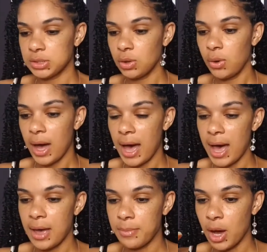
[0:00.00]
so
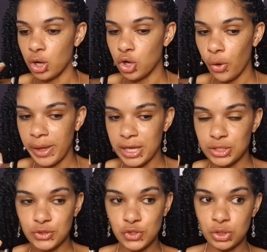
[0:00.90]
I'm
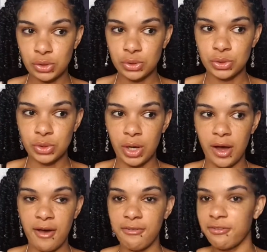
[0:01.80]
going to
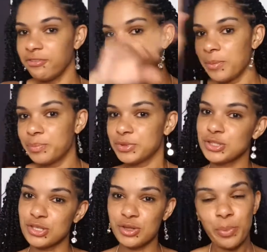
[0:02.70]
flip
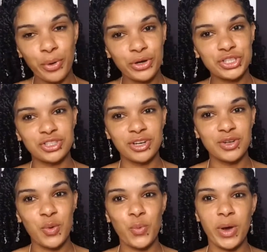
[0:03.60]
to the
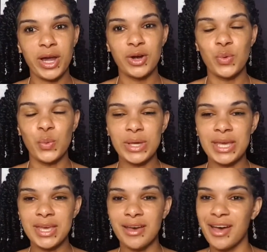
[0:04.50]
portion where
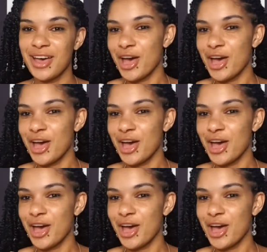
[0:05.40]
we